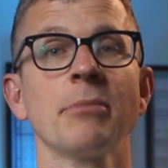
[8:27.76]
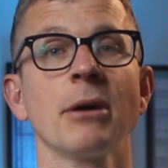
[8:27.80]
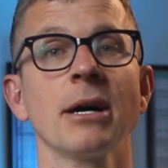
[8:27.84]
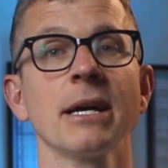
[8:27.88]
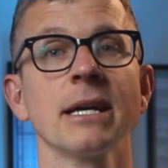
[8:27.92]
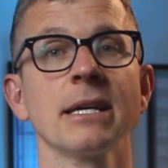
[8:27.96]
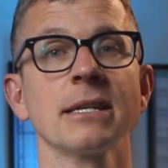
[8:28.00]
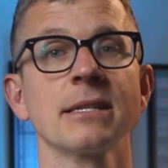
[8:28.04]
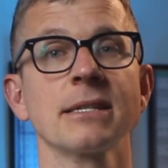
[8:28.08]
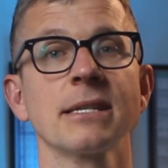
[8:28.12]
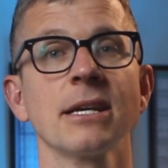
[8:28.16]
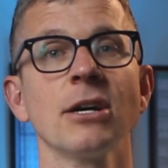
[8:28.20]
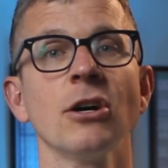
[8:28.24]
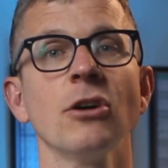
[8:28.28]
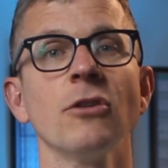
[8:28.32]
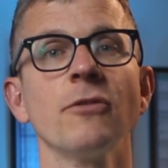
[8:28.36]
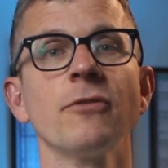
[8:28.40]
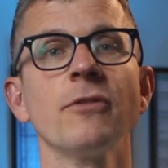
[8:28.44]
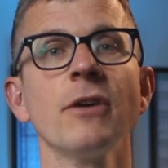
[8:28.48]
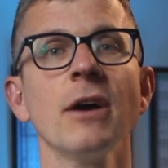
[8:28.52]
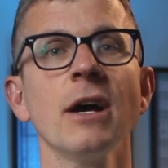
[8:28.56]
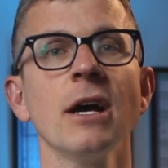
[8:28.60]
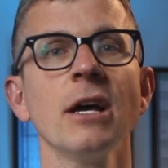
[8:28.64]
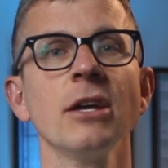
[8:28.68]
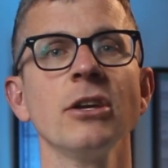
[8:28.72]
by
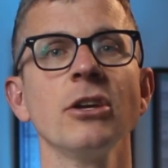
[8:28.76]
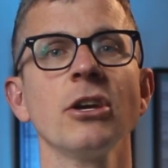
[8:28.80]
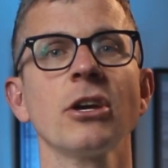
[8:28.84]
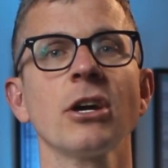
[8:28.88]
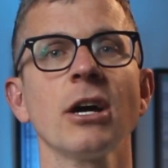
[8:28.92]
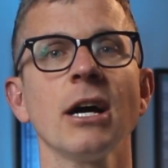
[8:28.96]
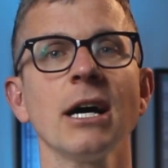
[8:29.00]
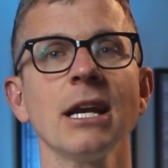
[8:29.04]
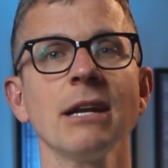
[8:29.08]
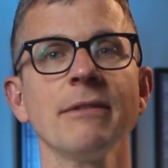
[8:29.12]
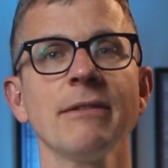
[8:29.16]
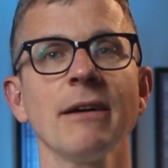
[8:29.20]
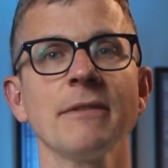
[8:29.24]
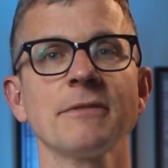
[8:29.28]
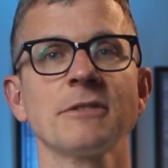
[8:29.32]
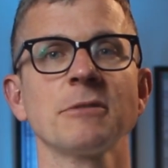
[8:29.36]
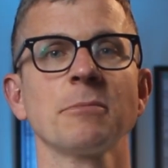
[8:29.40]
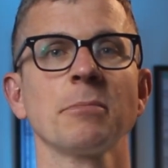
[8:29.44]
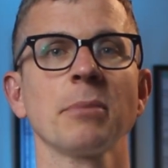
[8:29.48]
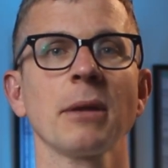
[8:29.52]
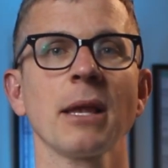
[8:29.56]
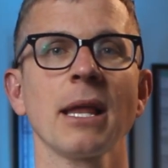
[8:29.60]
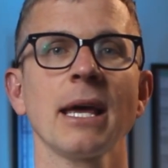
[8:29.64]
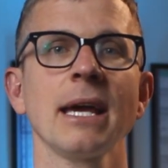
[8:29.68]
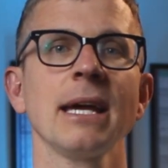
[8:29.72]
yourself, you kind of have
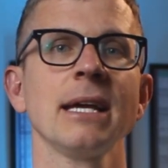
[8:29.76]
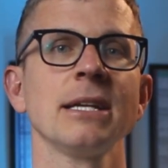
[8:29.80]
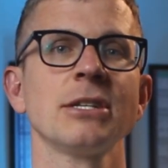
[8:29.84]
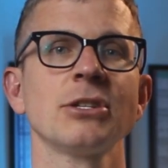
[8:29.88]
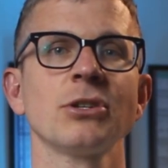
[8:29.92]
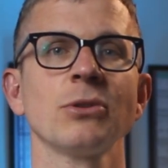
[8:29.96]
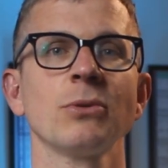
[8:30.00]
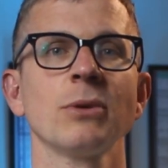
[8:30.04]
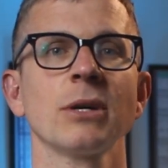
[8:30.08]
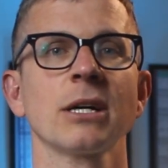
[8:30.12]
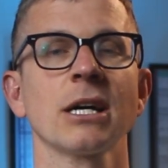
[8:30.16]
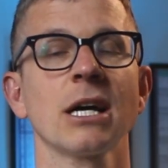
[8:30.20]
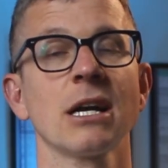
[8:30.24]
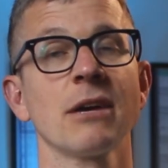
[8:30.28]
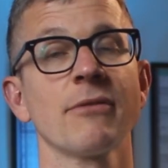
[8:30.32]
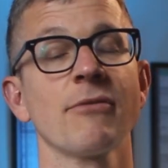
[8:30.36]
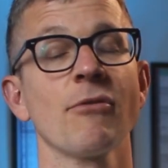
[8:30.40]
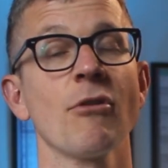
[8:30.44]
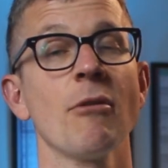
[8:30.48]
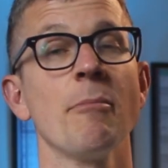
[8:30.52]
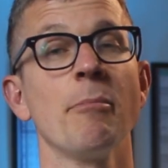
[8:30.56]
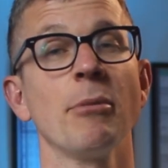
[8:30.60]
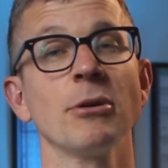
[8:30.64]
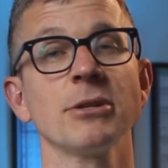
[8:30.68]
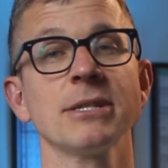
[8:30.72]
to play to a kind of
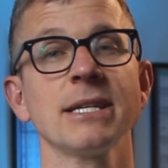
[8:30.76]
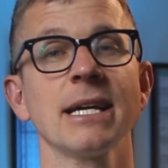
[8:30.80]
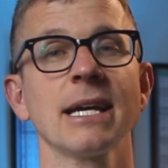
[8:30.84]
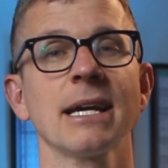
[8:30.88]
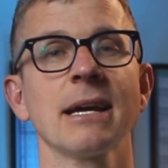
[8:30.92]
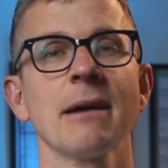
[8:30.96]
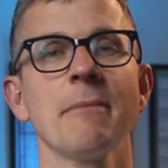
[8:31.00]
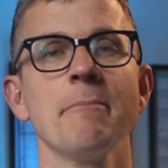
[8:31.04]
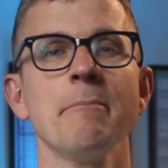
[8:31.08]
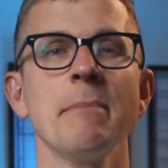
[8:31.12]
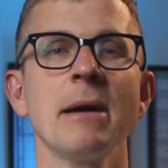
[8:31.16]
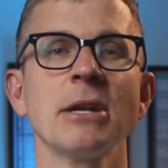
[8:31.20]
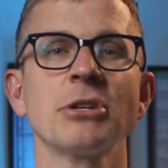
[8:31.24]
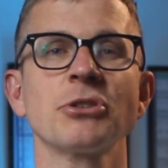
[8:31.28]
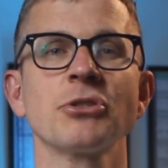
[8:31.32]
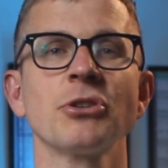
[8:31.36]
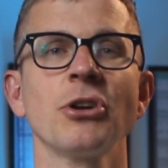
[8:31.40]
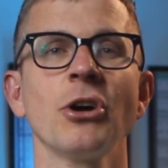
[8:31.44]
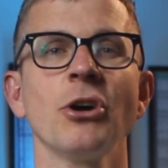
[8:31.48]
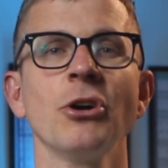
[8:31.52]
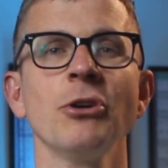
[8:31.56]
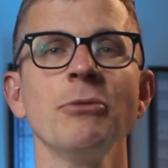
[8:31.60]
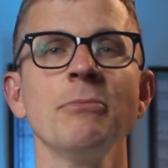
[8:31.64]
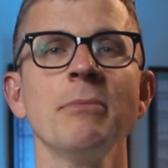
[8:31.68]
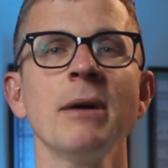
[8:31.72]
robotic
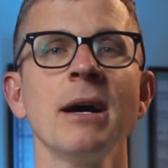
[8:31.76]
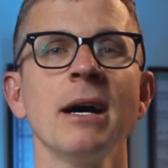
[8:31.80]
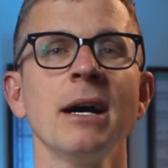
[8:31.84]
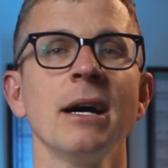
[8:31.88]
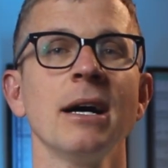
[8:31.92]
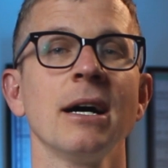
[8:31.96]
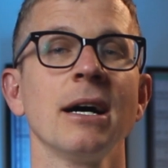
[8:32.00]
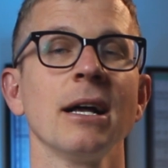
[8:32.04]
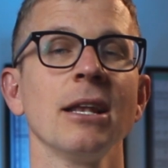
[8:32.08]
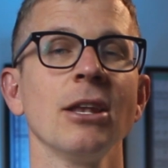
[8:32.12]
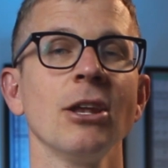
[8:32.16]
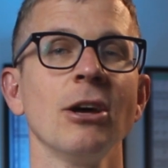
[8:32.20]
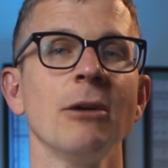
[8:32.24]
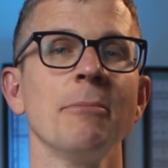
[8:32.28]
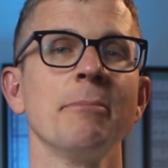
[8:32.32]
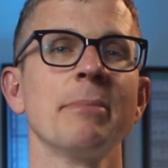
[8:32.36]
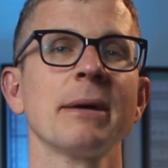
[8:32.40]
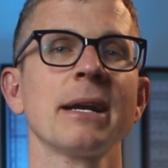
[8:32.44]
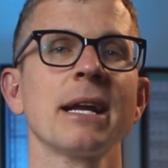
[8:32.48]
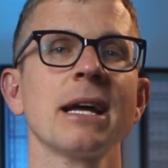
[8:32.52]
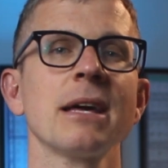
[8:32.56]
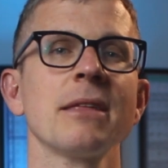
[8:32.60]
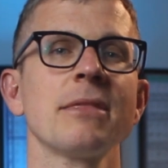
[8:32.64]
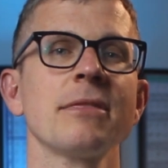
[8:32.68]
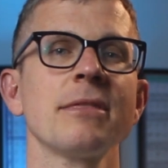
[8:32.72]
metronome a lot,
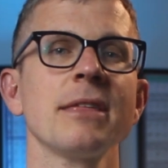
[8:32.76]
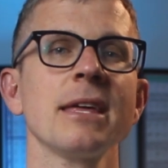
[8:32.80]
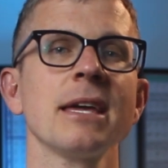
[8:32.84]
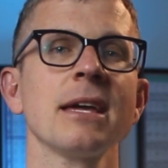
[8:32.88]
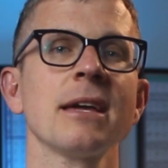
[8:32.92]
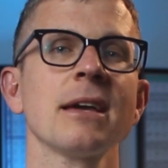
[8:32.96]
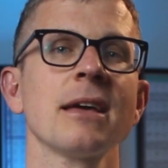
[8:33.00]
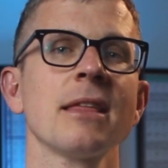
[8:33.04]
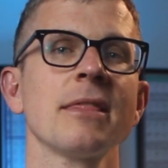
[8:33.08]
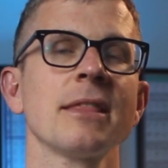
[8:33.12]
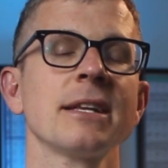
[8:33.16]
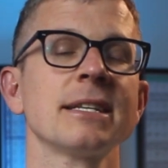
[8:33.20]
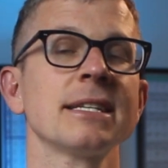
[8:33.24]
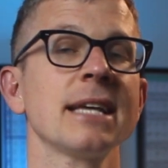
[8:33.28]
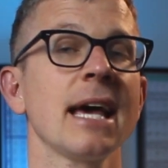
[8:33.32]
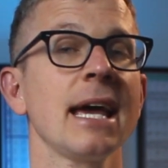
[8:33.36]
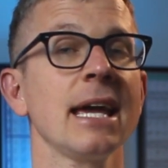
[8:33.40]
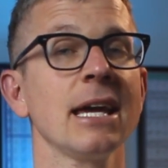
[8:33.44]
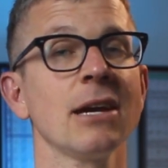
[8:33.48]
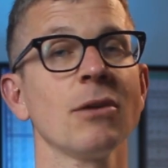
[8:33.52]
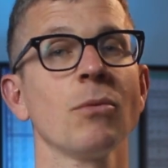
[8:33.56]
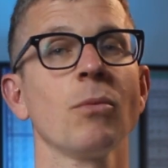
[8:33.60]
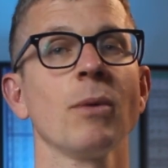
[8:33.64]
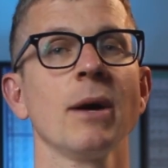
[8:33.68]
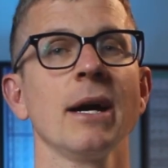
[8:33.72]
but I think the
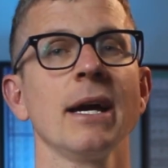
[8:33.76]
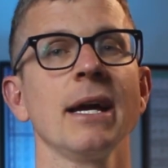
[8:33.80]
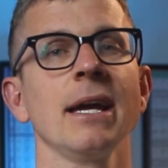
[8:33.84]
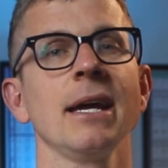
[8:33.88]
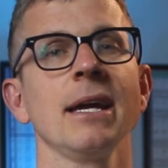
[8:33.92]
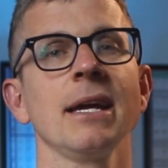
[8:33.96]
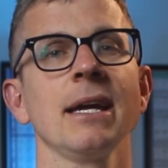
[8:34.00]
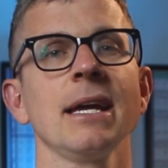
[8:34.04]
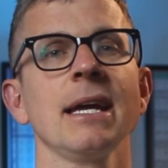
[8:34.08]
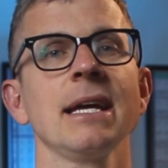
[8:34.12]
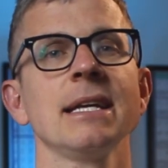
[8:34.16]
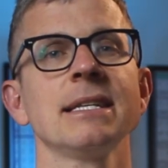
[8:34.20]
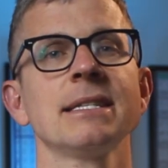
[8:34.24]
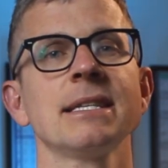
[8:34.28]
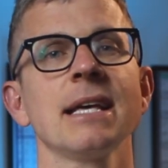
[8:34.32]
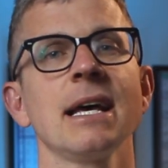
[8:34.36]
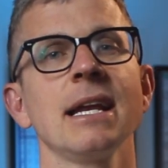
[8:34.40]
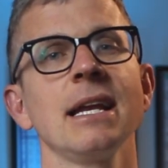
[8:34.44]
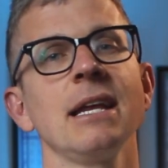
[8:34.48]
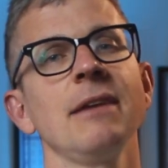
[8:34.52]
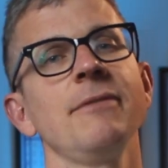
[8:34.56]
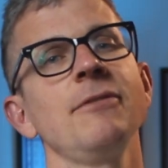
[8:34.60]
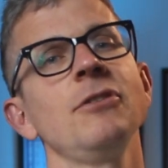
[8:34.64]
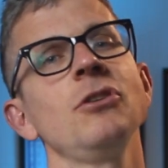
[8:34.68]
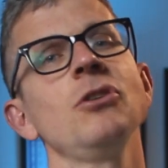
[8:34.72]
takeaway is
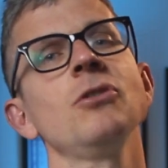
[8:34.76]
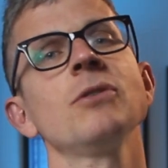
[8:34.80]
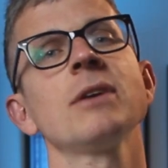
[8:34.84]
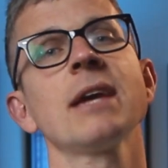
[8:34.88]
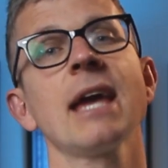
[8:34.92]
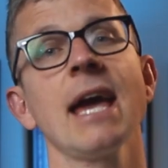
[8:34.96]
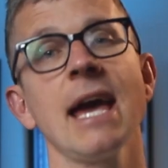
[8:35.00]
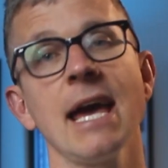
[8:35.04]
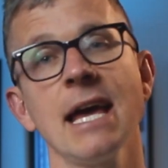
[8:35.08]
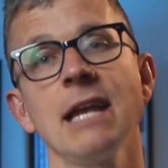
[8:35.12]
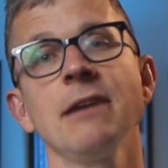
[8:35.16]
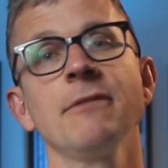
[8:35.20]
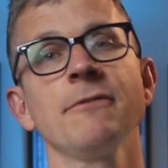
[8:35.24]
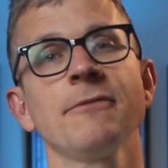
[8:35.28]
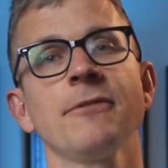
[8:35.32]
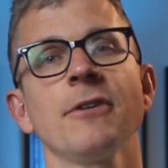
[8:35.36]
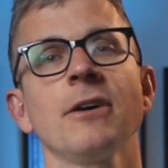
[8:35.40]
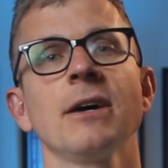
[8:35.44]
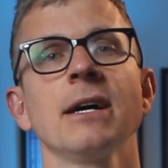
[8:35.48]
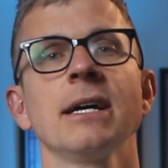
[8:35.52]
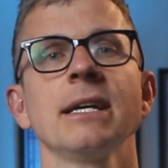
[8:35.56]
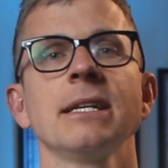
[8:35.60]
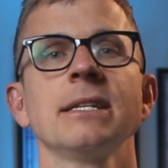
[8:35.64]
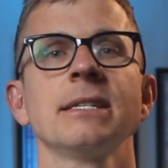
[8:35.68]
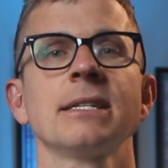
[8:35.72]
that if you can
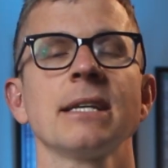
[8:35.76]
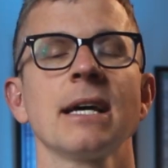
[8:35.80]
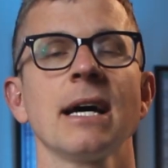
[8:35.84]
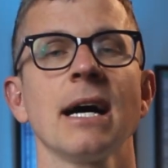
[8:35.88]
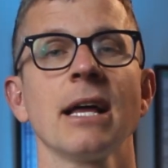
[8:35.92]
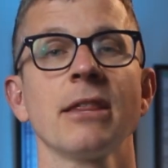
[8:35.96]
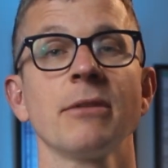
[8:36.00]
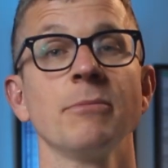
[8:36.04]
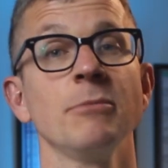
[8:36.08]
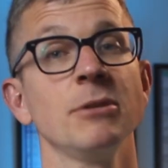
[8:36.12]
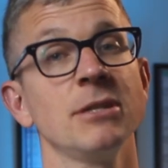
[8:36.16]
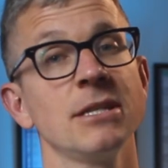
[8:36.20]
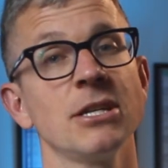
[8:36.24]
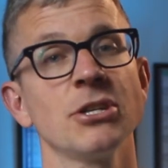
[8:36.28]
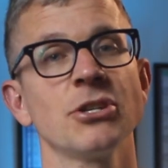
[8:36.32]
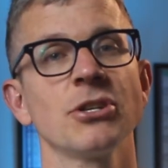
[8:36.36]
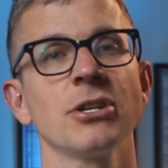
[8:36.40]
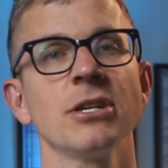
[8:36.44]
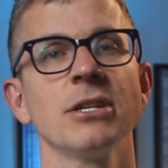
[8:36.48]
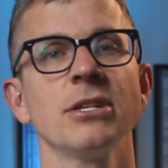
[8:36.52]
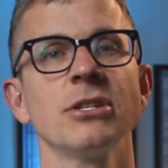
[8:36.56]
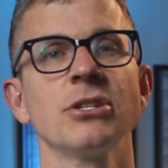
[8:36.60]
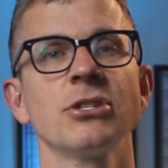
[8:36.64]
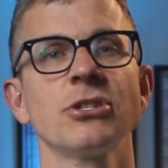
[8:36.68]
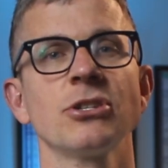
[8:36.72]
find other
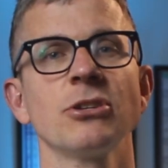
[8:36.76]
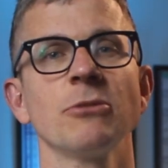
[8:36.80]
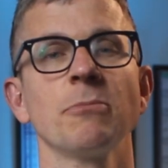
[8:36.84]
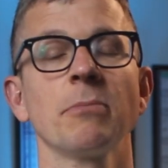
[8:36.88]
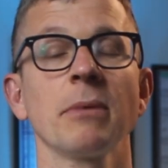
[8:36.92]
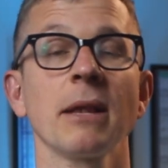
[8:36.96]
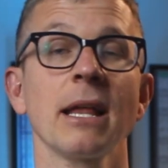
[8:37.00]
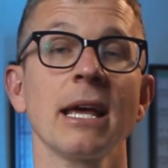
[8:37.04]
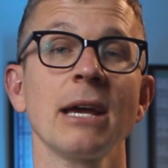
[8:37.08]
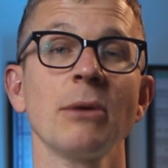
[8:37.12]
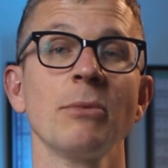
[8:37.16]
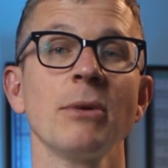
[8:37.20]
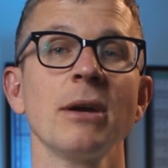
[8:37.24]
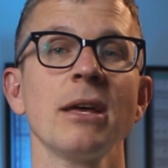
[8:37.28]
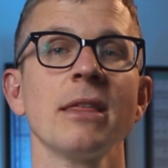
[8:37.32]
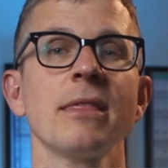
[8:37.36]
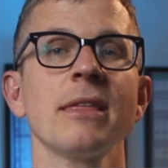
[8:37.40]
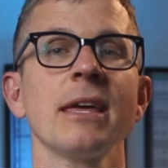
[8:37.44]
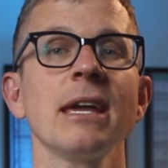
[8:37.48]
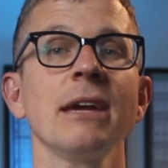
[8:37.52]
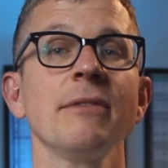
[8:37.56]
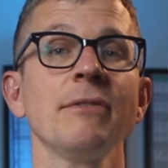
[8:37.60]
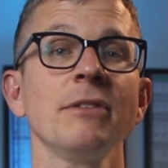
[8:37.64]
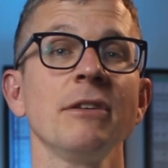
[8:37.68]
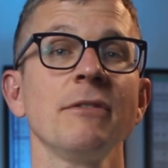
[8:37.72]
musicians to play
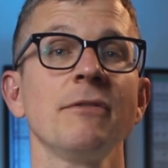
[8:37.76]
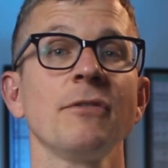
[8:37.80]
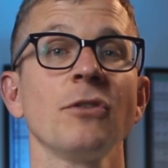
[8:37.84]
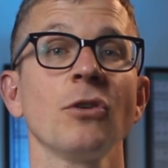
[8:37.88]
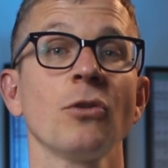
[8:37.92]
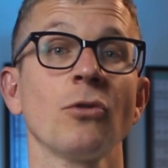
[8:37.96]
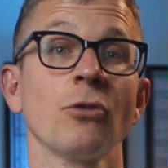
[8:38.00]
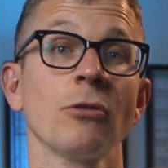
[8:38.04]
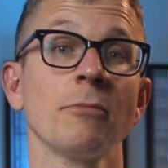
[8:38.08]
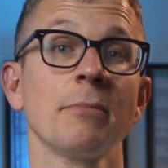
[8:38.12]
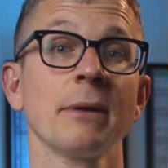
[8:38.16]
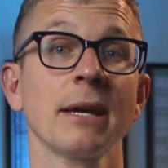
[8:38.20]
with, even if you're a